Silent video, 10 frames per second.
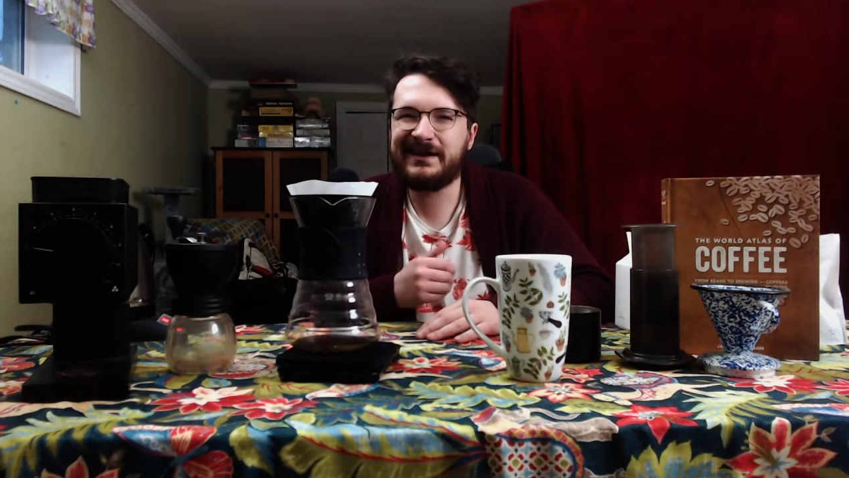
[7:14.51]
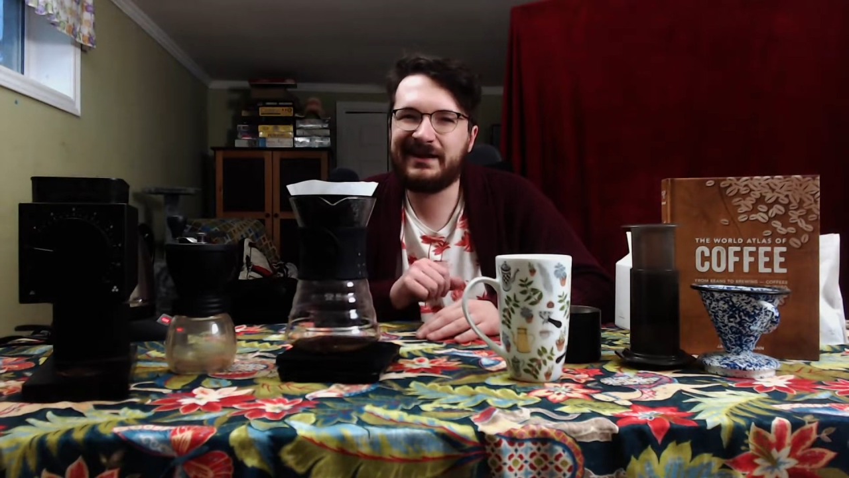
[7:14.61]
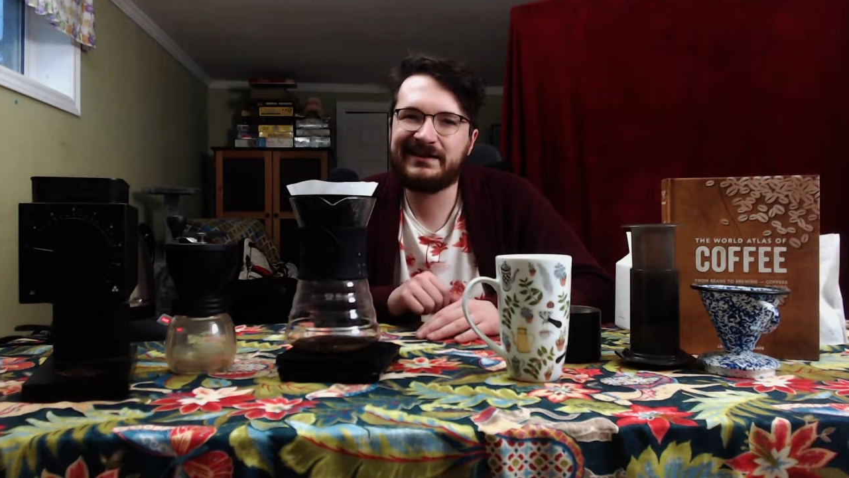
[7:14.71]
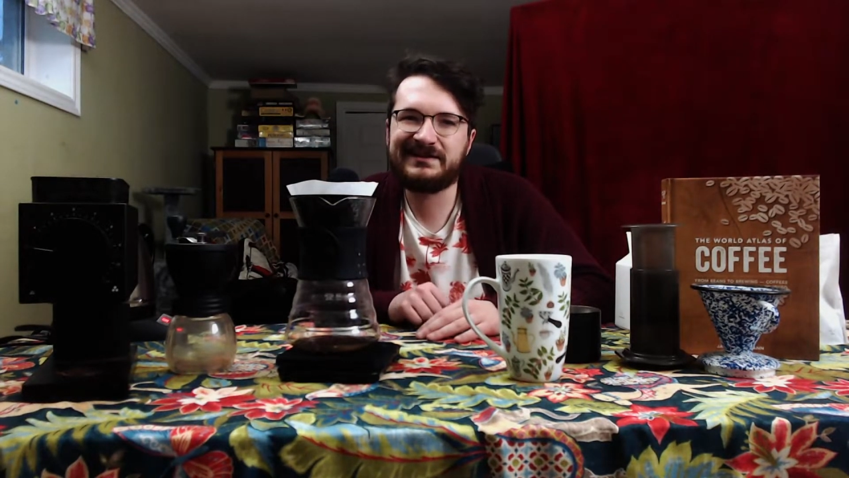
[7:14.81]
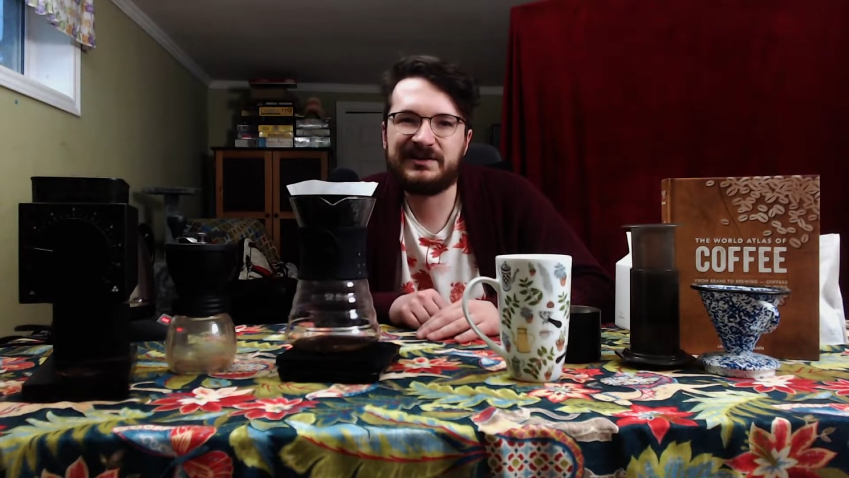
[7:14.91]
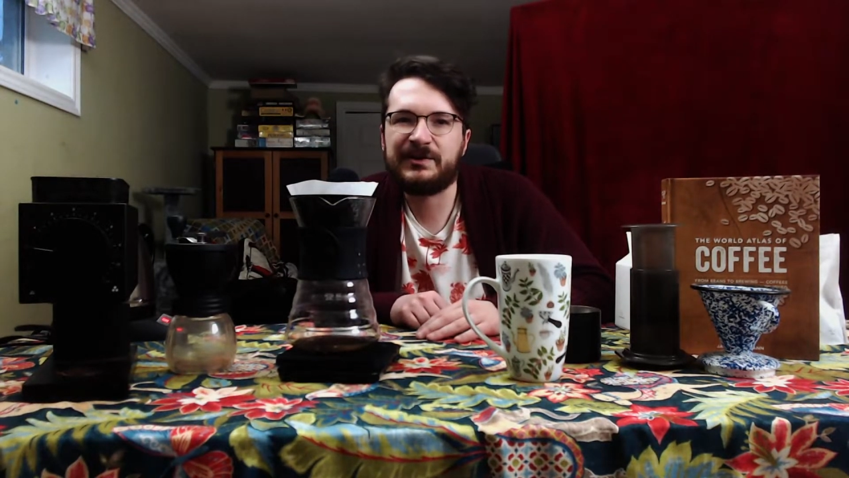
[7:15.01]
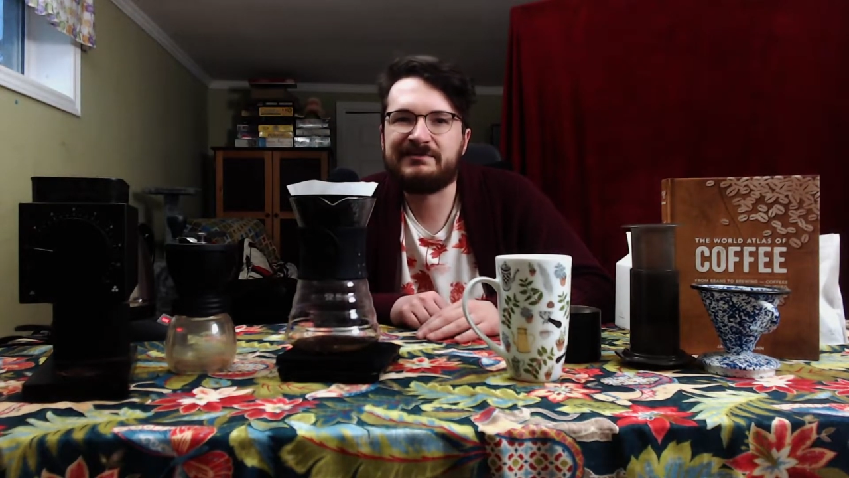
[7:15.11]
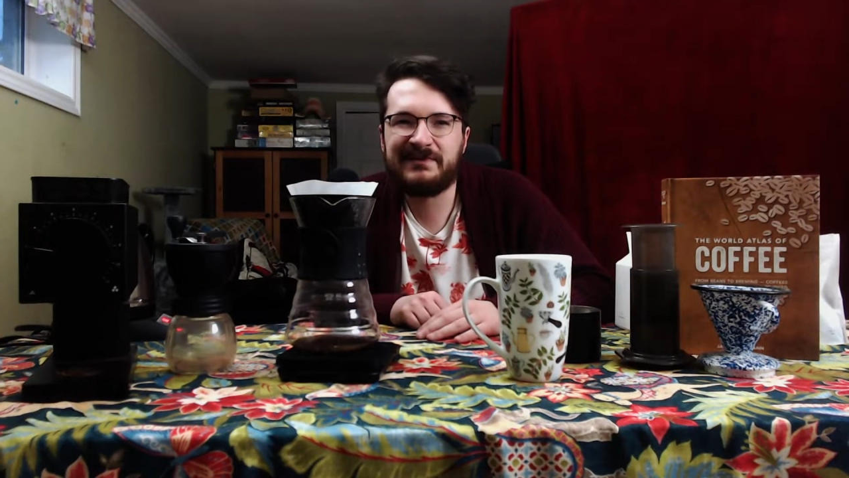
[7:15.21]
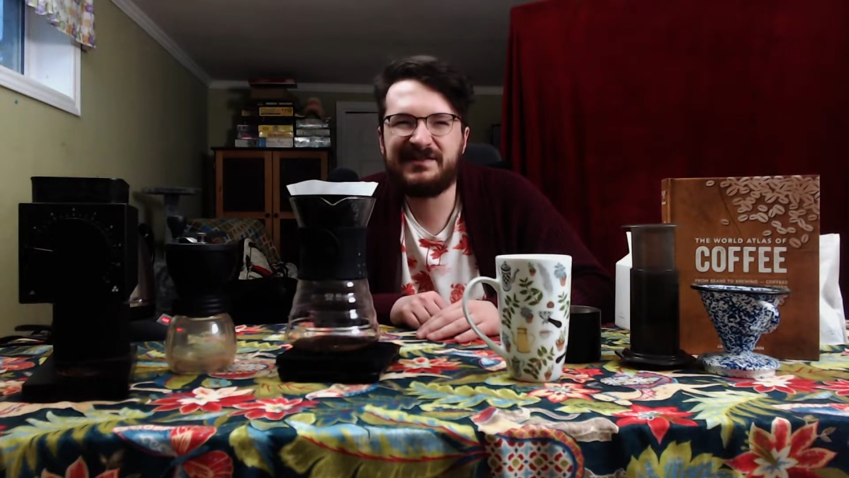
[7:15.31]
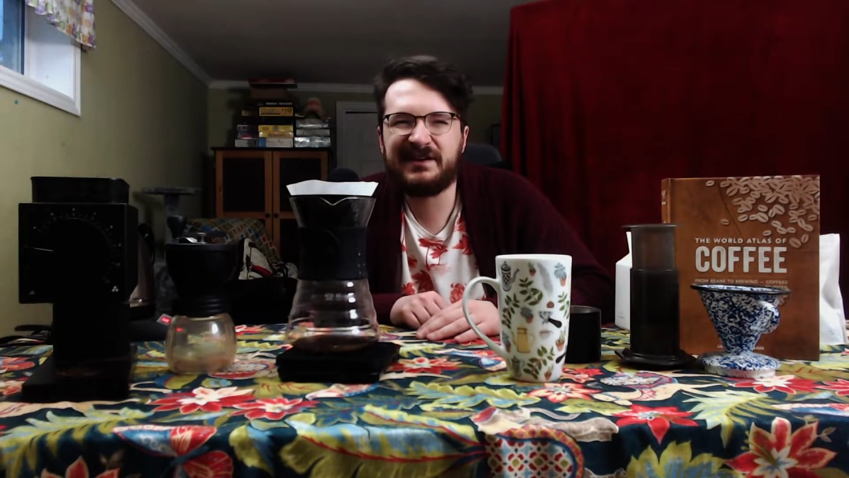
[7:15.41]
like to do it.
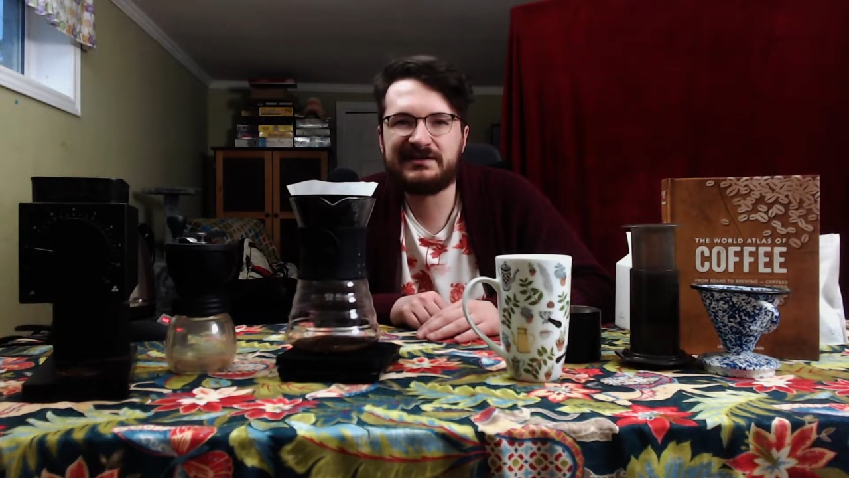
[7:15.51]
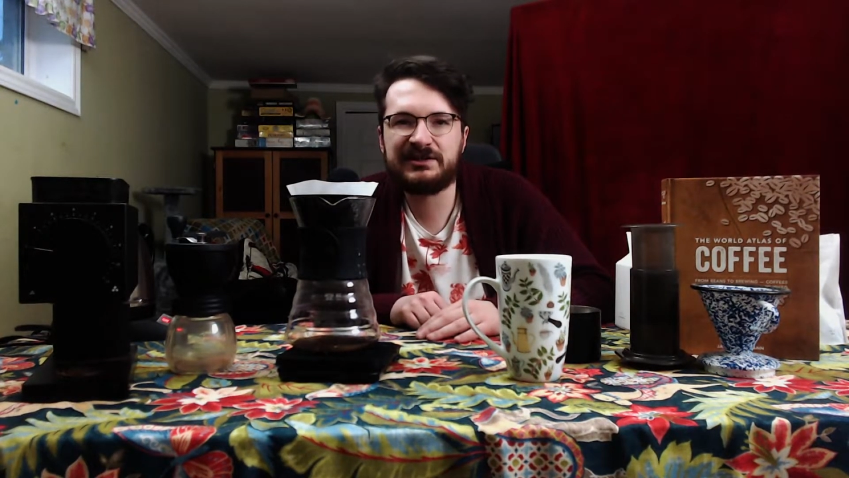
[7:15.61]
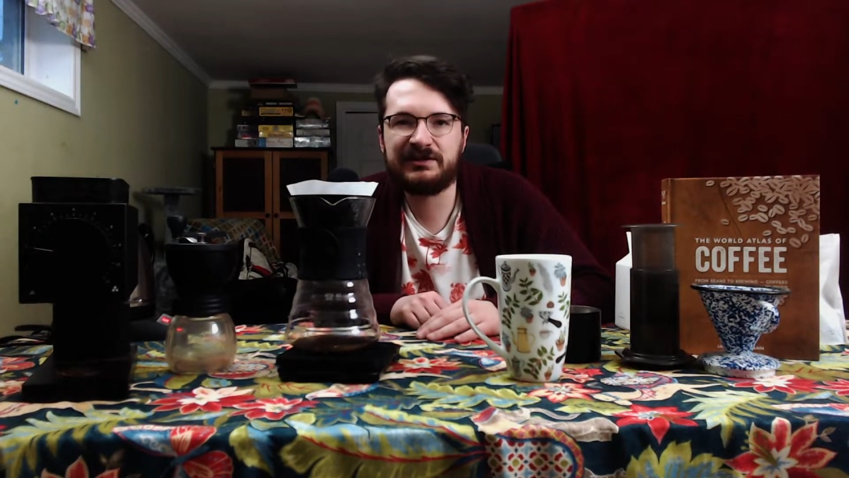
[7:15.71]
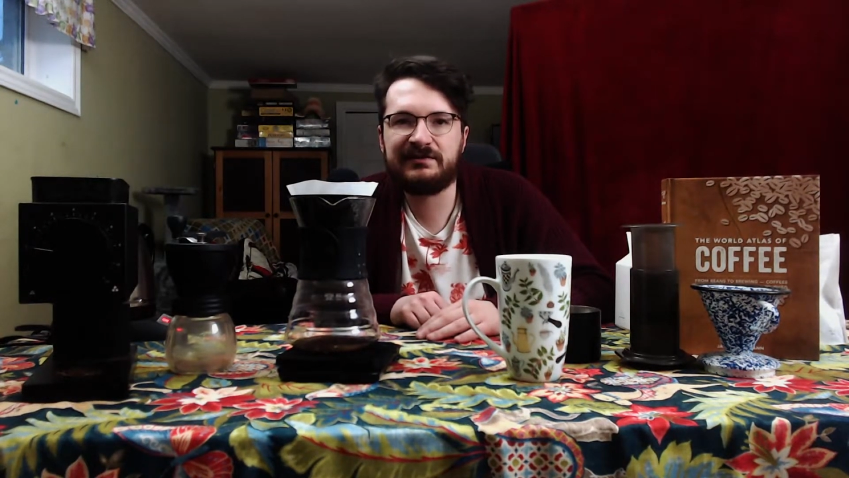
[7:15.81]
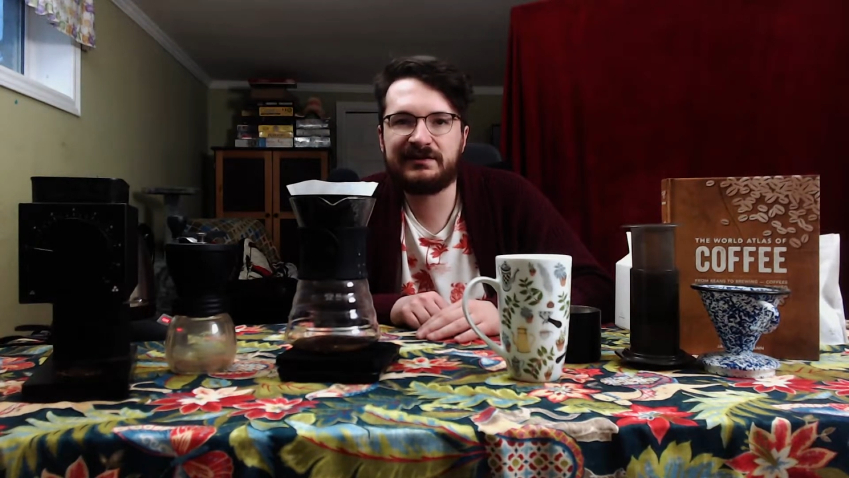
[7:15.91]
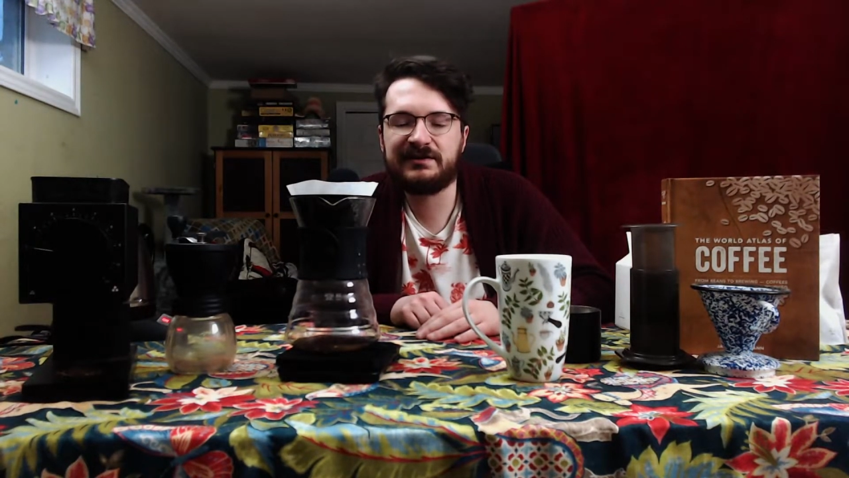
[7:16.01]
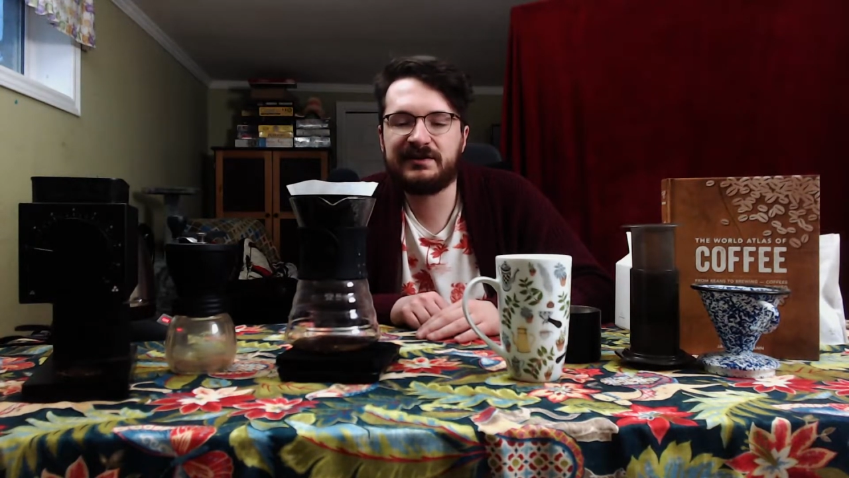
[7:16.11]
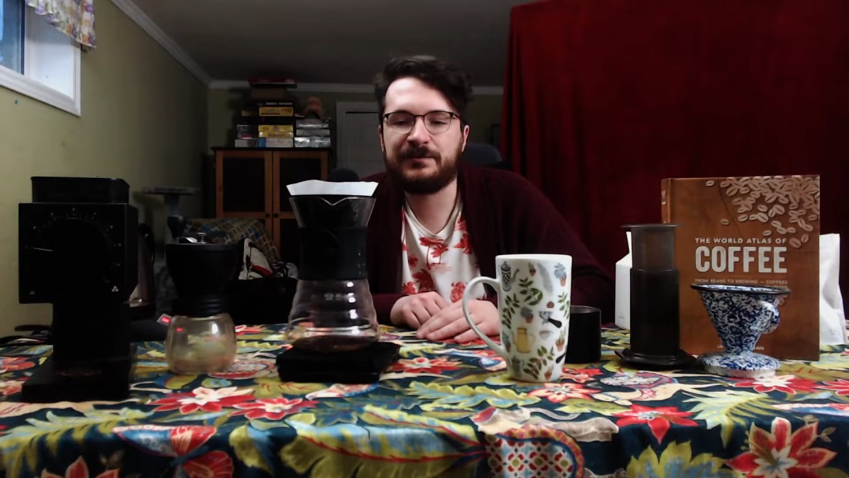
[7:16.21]
I think it's a good thing to do.